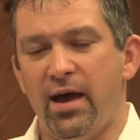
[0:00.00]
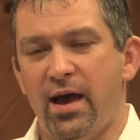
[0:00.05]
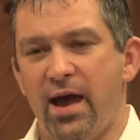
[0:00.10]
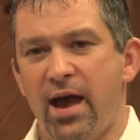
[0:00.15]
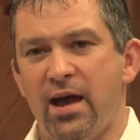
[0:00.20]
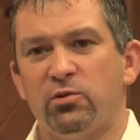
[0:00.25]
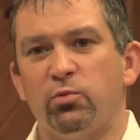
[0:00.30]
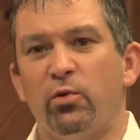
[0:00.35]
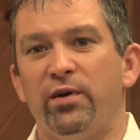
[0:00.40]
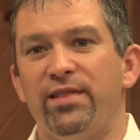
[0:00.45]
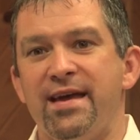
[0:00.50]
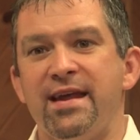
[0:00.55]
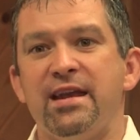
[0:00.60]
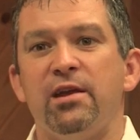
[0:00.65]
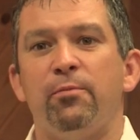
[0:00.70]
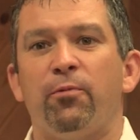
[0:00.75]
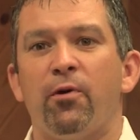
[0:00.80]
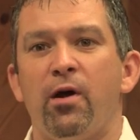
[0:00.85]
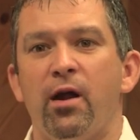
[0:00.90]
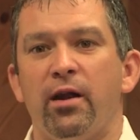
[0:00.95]
As with any
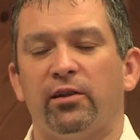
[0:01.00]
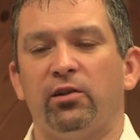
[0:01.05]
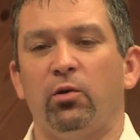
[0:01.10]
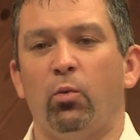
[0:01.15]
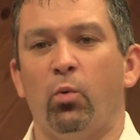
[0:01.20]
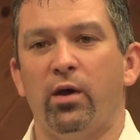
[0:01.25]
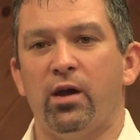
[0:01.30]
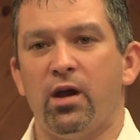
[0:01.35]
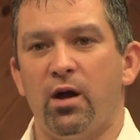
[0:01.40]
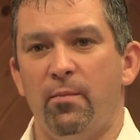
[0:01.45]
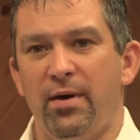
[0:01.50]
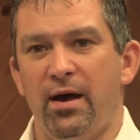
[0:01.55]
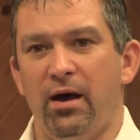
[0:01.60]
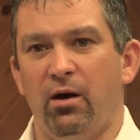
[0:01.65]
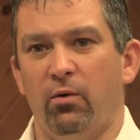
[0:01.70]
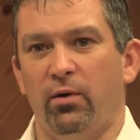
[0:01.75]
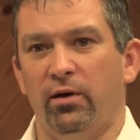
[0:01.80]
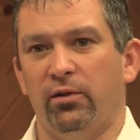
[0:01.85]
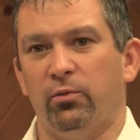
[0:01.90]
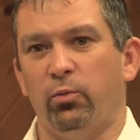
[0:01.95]
product that we come out
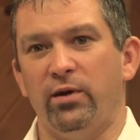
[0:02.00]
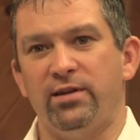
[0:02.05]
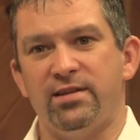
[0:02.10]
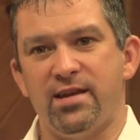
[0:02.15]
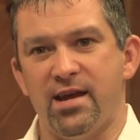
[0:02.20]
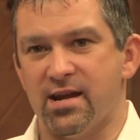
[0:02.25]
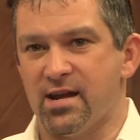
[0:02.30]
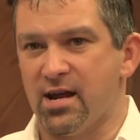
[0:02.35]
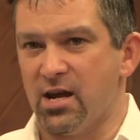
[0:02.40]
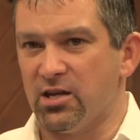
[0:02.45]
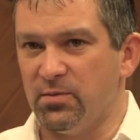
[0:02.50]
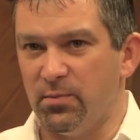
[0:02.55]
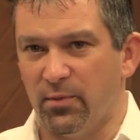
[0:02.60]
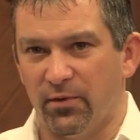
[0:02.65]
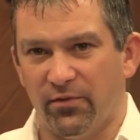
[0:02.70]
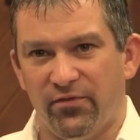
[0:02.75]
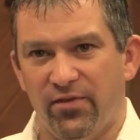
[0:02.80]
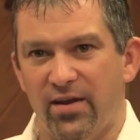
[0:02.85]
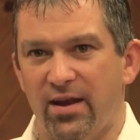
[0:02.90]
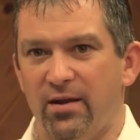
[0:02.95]
with, we take customer
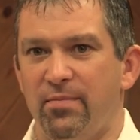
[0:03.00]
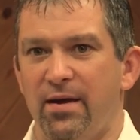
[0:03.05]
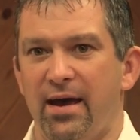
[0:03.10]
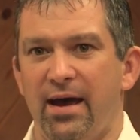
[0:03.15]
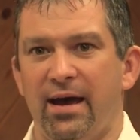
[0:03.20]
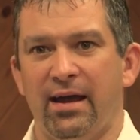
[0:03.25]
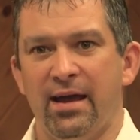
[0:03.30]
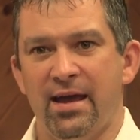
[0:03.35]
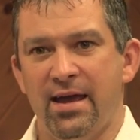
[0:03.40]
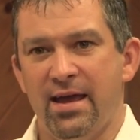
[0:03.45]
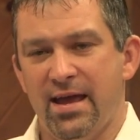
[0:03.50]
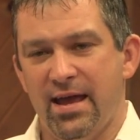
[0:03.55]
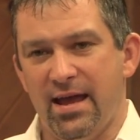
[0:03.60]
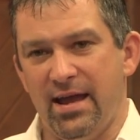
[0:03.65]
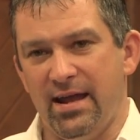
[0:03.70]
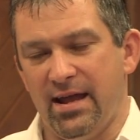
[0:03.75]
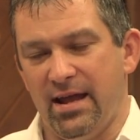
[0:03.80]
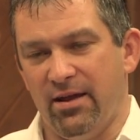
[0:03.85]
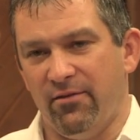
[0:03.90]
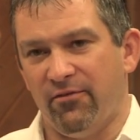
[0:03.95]
feedback
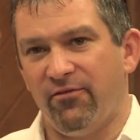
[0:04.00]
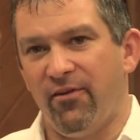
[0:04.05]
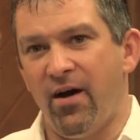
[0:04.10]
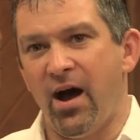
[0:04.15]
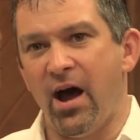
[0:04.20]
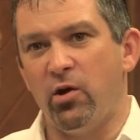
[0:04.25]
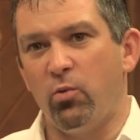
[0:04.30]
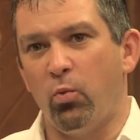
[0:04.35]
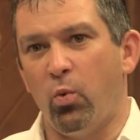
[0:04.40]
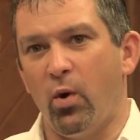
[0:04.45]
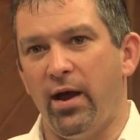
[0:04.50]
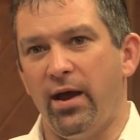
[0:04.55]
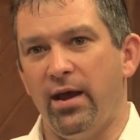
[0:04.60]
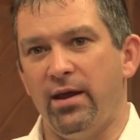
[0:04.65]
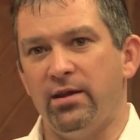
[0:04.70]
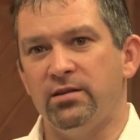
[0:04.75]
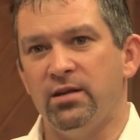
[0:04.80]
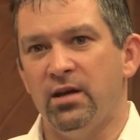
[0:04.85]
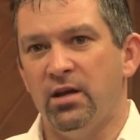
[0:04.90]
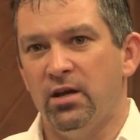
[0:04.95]
and find
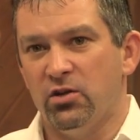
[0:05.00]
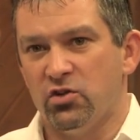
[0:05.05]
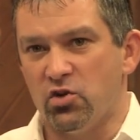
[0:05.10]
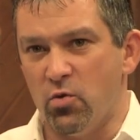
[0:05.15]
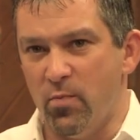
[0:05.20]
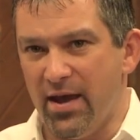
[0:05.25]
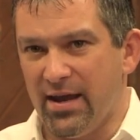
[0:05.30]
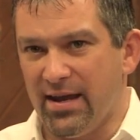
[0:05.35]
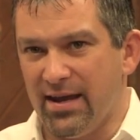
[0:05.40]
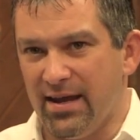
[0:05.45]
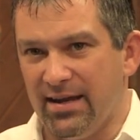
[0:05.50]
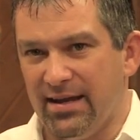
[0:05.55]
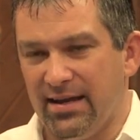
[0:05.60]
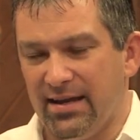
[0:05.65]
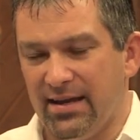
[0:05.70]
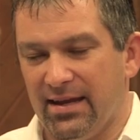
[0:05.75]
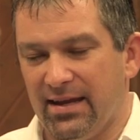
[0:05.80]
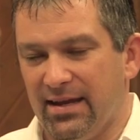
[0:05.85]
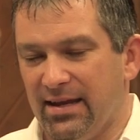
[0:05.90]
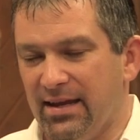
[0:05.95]
ways to make it
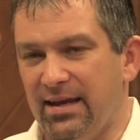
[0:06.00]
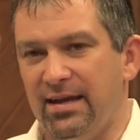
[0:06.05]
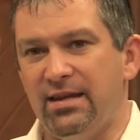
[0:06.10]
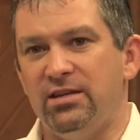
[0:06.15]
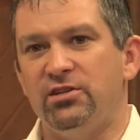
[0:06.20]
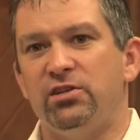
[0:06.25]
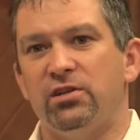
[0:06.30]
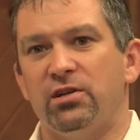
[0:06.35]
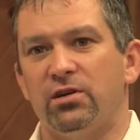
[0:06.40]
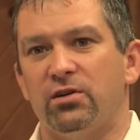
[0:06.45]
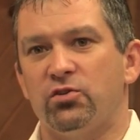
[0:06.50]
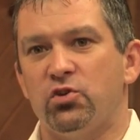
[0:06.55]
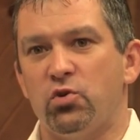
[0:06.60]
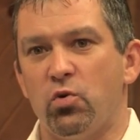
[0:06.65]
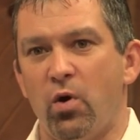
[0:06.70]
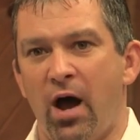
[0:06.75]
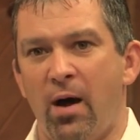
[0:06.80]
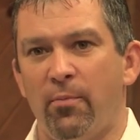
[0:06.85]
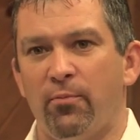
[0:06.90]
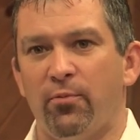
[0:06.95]
easier to
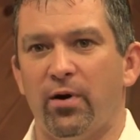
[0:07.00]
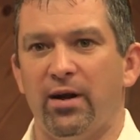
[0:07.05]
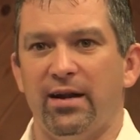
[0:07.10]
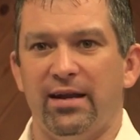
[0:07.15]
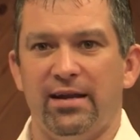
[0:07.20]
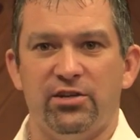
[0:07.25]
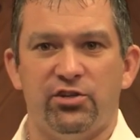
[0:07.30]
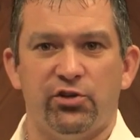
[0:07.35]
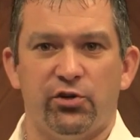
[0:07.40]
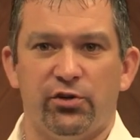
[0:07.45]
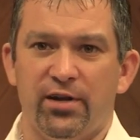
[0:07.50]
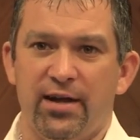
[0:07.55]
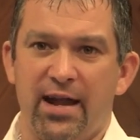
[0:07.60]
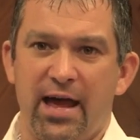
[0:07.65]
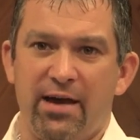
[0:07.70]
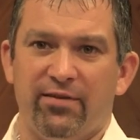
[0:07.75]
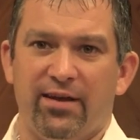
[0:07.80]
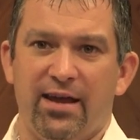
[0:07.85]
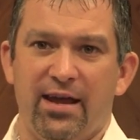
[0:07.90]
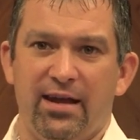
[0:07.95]
operate, easier to
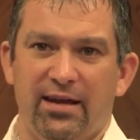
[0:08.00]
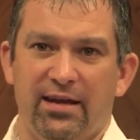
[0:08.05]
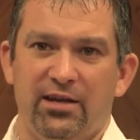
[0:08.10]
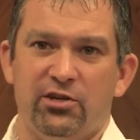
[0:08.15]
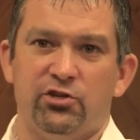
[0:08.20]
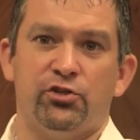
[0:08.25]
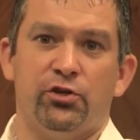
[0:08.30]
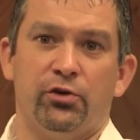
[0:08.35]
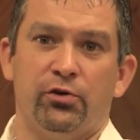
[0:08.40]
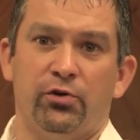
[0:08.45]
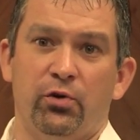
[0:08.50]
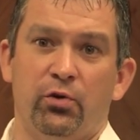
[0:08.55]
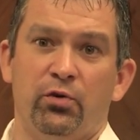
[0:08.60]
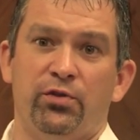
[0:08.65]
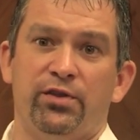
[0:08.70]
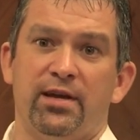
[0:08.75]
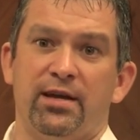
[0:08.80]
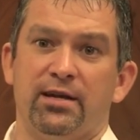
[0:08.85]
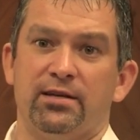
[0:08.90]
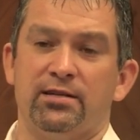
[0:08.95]
navigate, easier to do
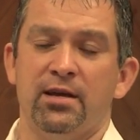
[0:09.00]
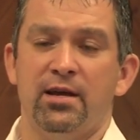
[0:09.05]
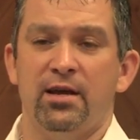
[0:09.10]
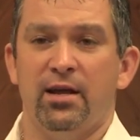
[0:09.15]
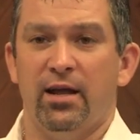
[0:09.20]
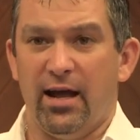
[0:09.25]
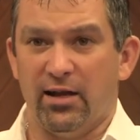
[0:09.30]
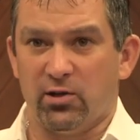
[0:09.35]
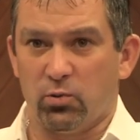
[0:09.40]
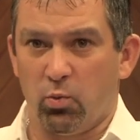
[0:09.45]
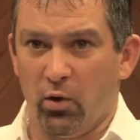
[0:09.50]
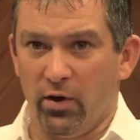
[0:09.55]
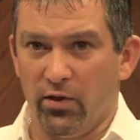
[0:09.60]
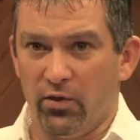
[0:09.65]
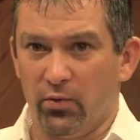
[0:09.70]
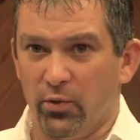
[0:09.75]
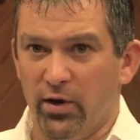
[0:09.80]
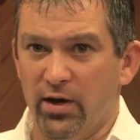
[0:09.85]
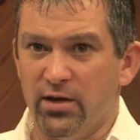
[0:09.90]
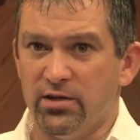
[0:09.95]
things. That's one of
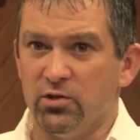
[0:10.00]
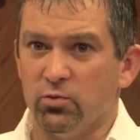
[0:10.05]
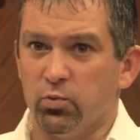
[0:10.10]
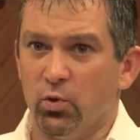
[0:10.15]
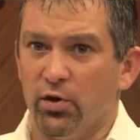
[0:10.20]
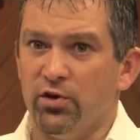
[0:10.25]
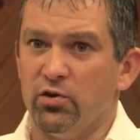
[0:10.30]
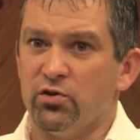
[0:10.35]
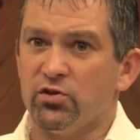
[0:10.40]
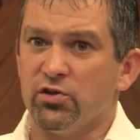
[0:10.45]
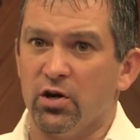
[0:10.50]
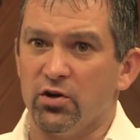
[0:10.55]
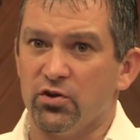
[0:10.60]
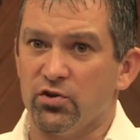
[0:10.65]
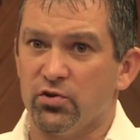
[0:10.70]
the reasons when you start